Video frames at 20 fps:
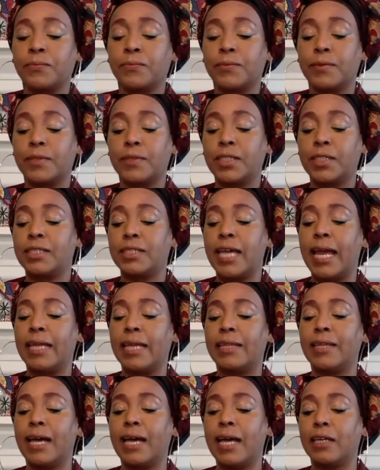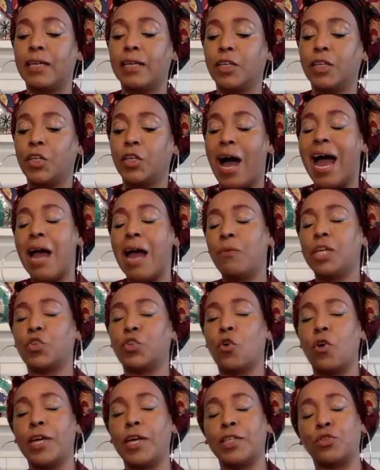to say that, I
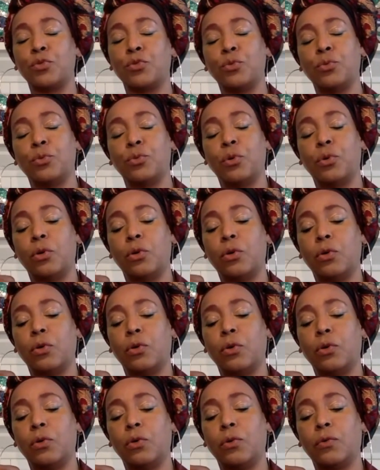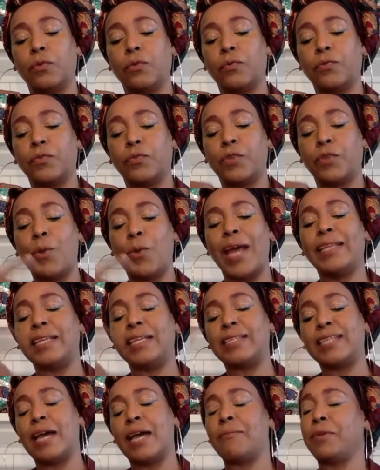was going to, the way they
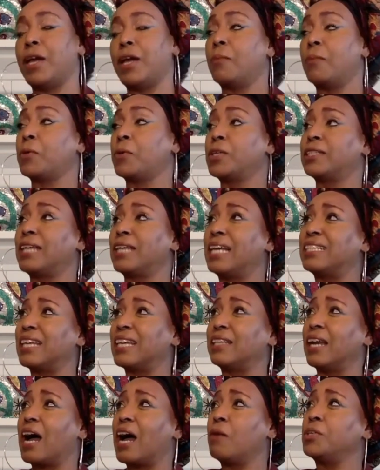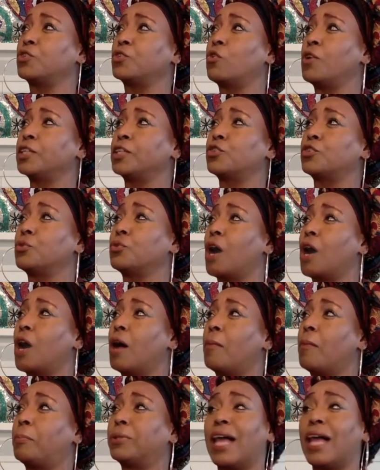set me up was they said that I was going to
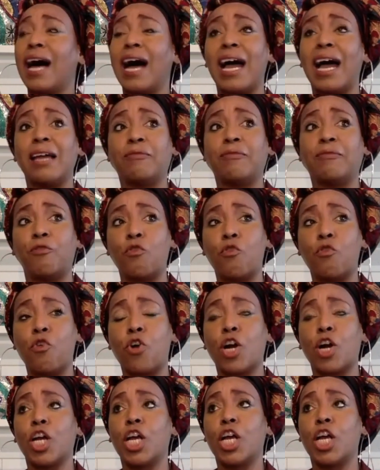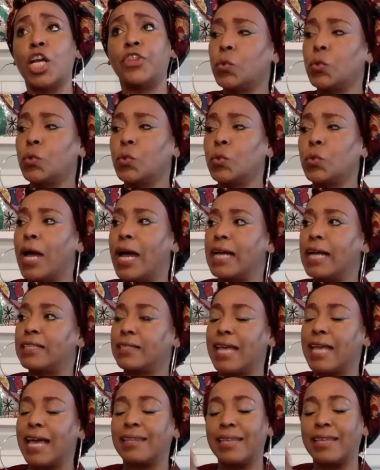apply for the
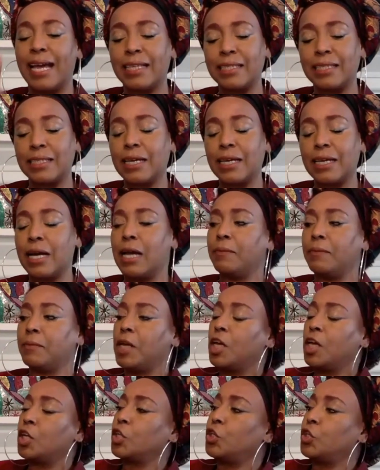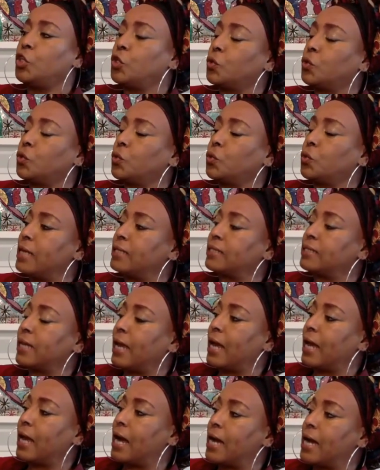U.S. At that time,
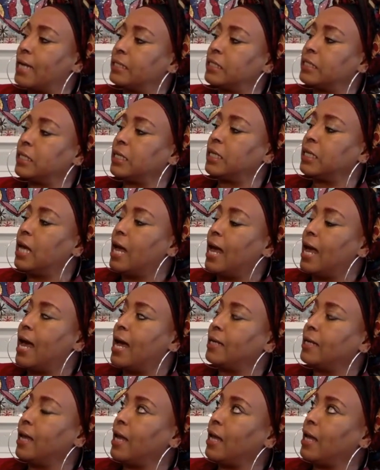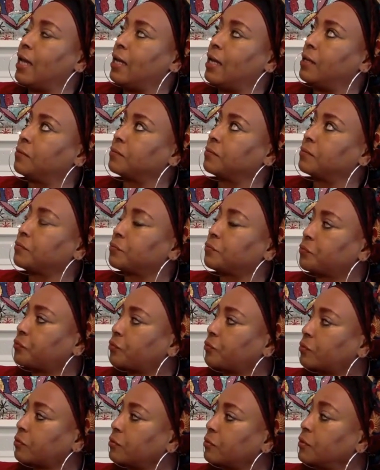USAID had a
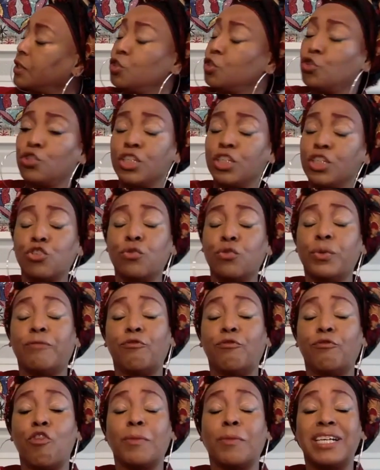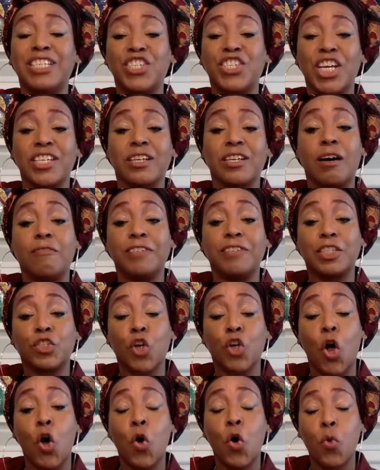judicial reform agenda of
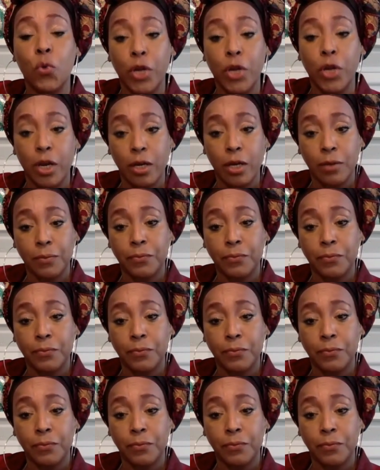its own.